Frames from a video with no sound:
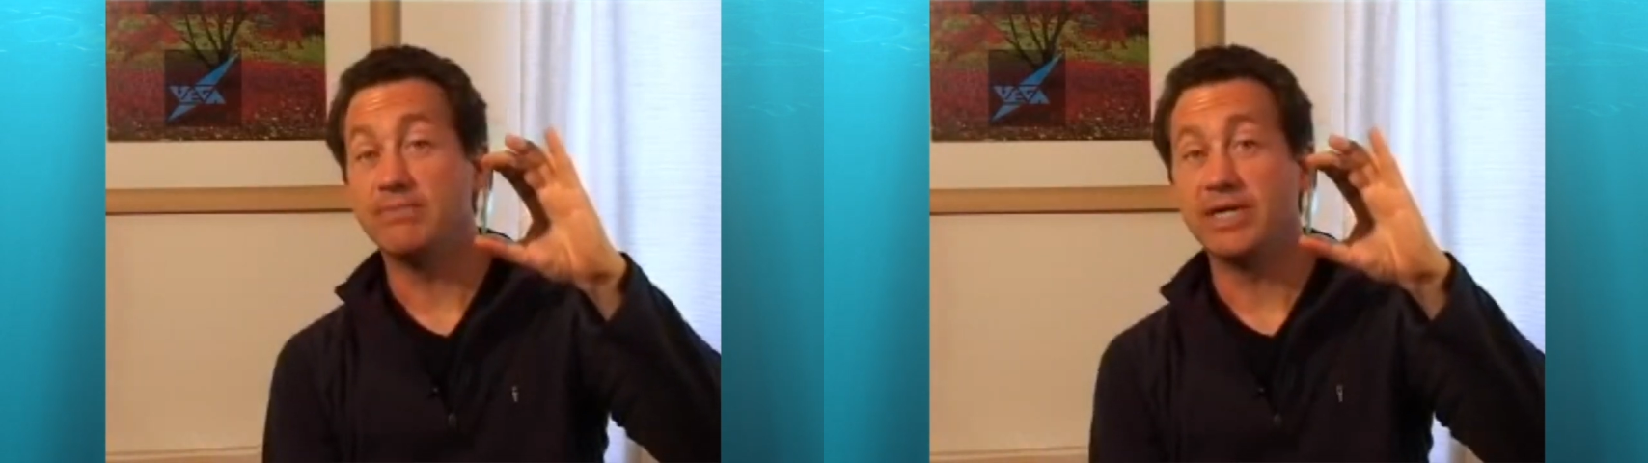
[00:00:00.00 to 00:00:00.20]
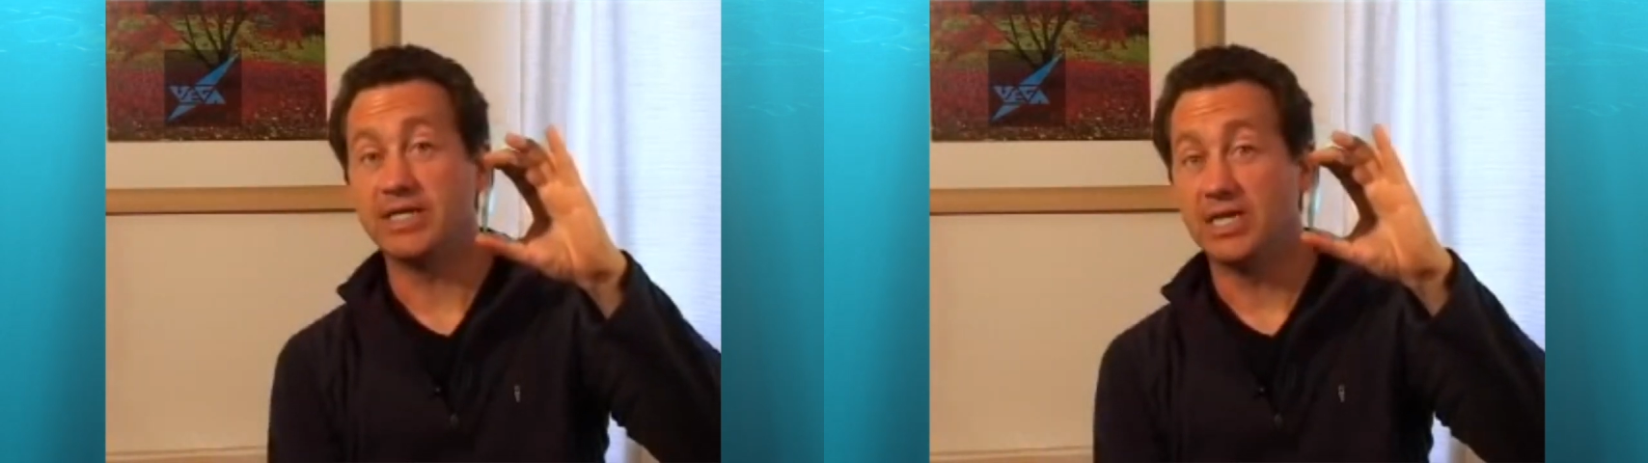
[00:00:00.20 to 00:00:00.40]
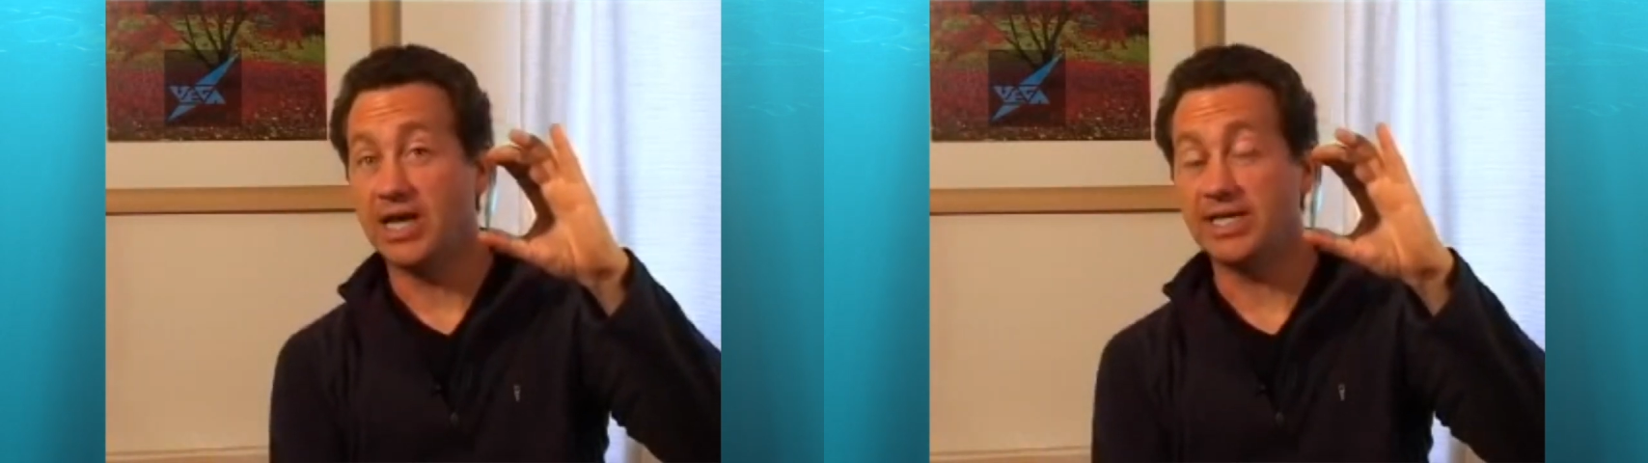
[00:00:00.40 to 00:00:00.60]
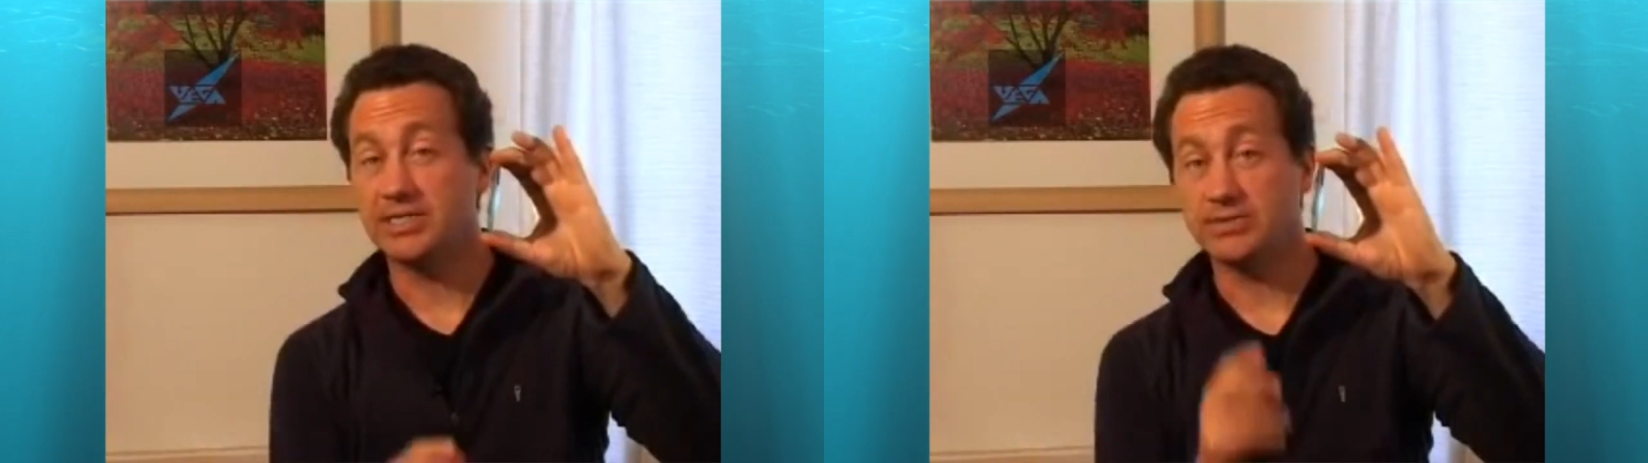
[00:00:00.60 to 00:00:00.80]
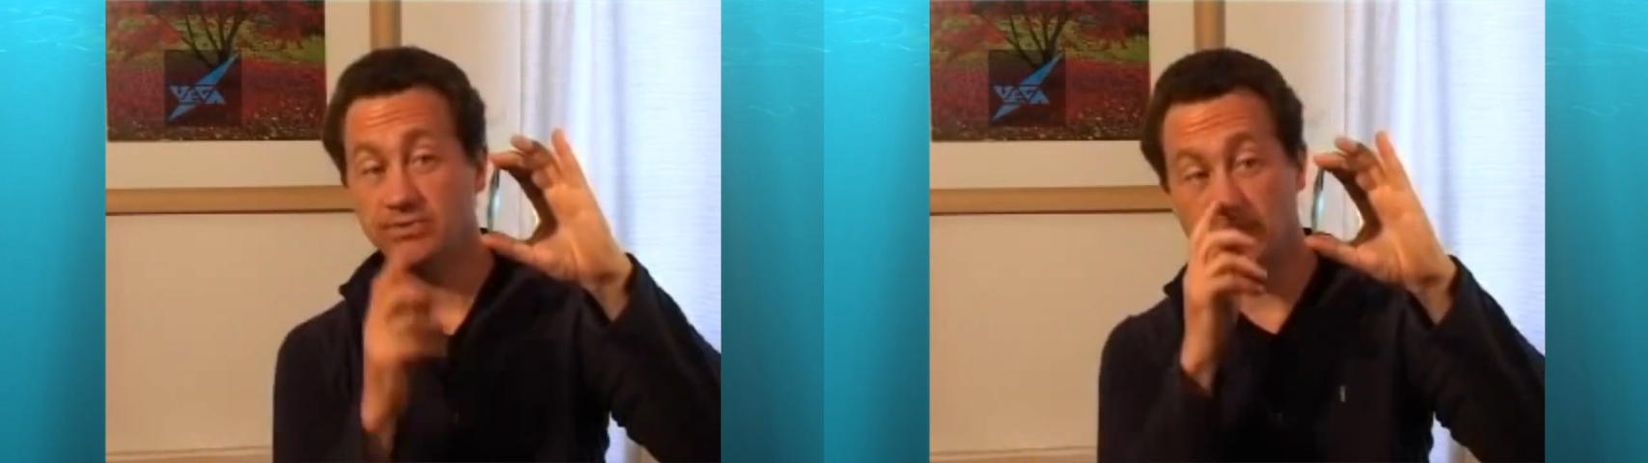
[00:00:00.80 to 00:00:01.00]
big light
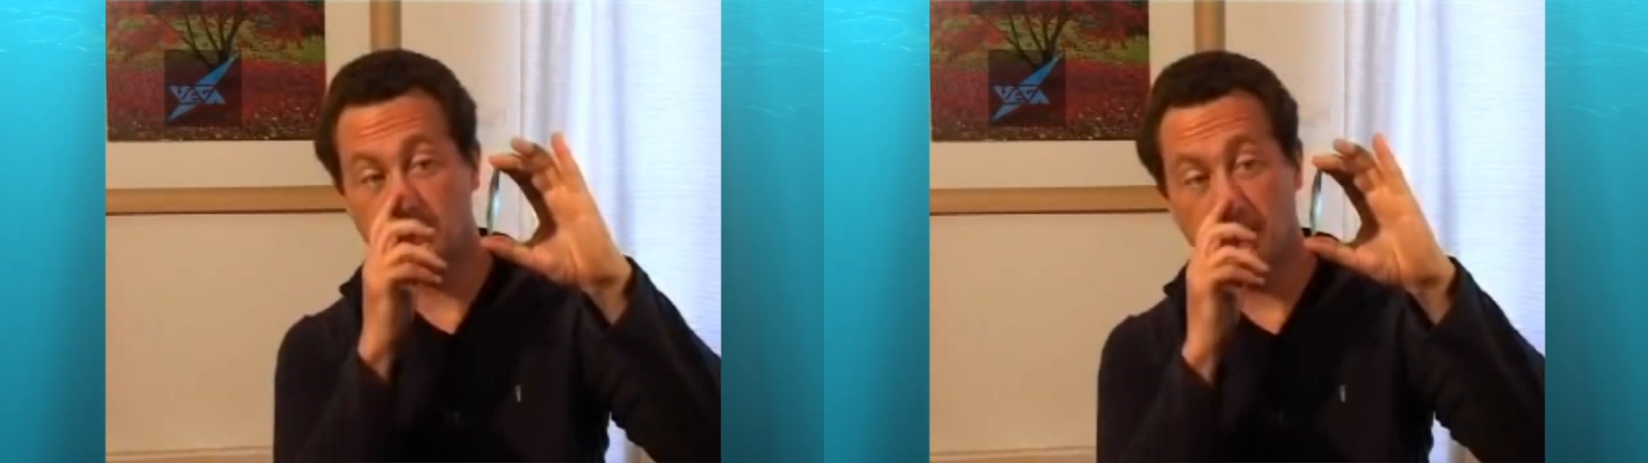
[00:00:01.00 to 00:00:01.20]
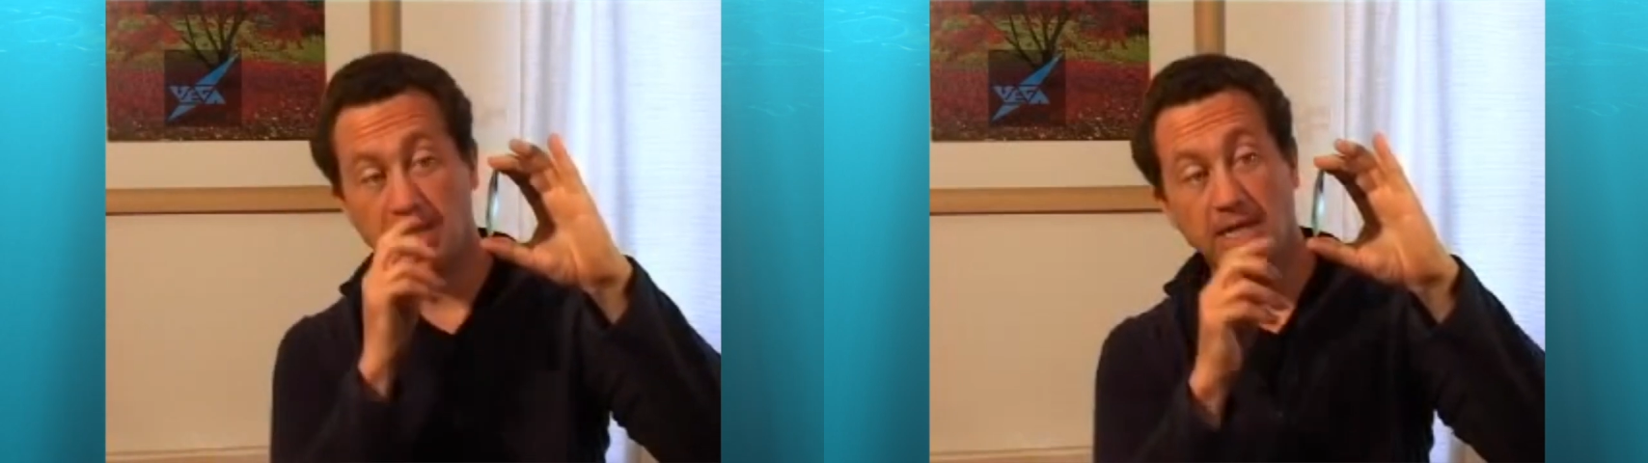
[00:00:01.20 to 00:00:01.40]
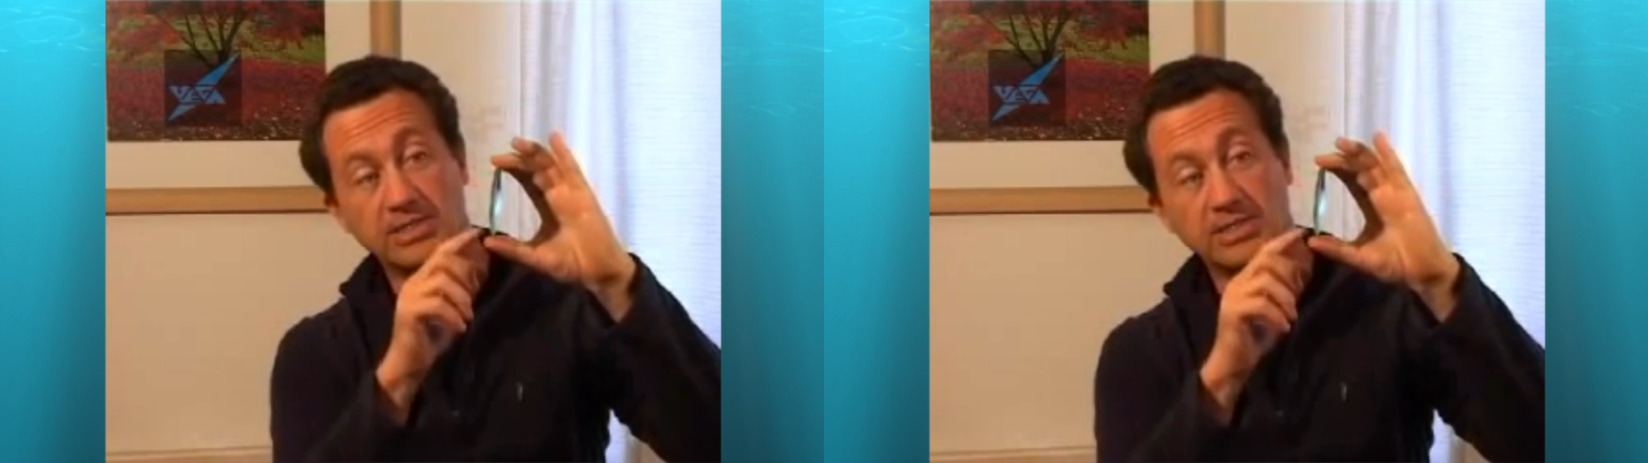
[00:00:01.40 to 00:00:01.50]
source.